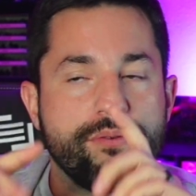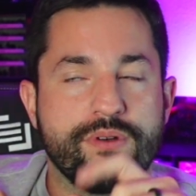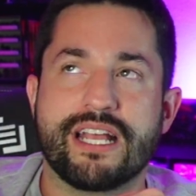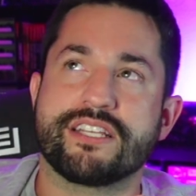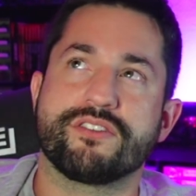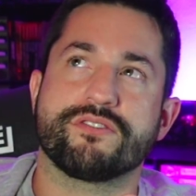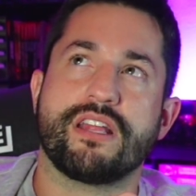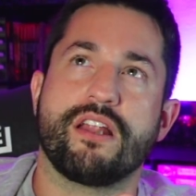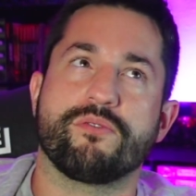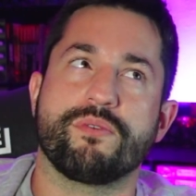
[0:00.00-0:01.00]
Well, I guess there's
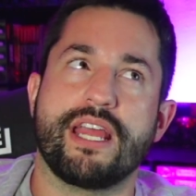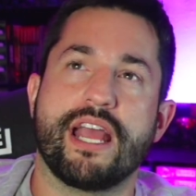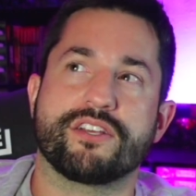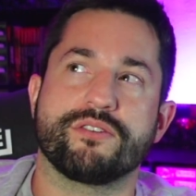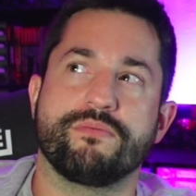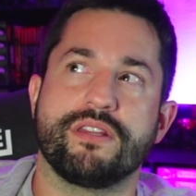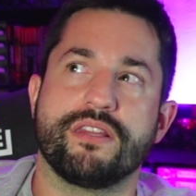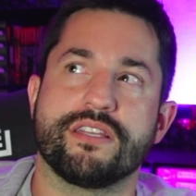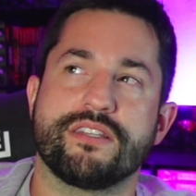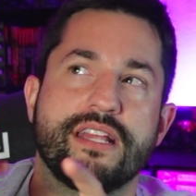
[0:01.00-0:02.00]
not a reaction in
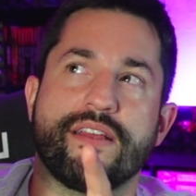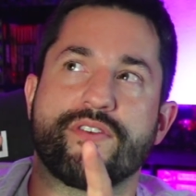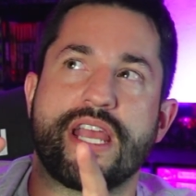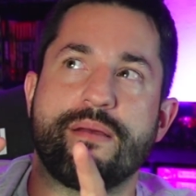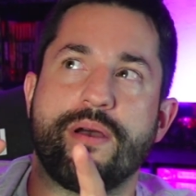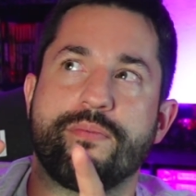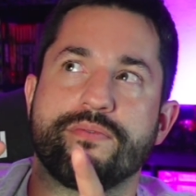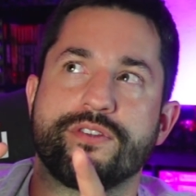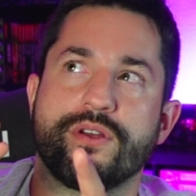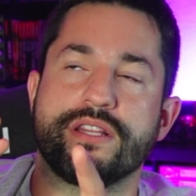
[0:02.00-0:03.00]
this. That never came up
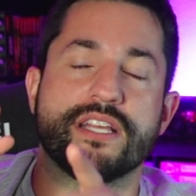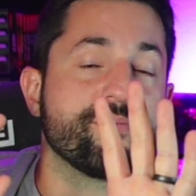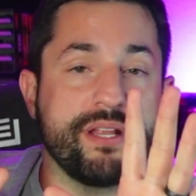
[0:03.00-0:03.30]
during this.